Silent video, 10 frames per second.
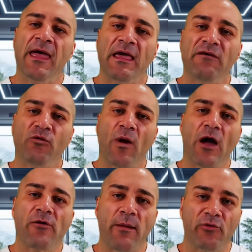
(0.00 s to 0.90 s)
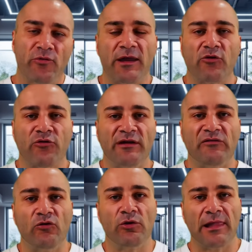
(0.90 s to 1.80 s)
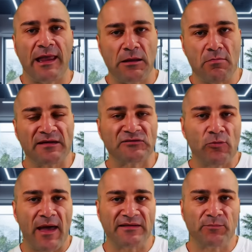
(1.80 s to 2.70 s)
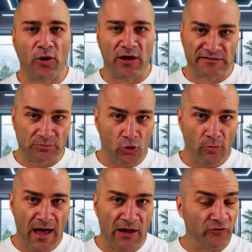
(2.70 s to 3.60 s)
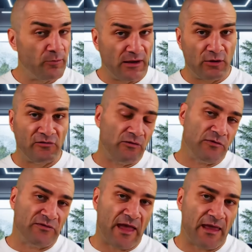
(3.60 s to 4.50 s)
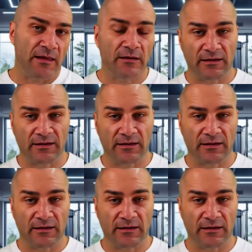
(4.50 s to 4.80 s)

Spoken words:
If you are able to increase your lean muscle mass by a small margin because you, say,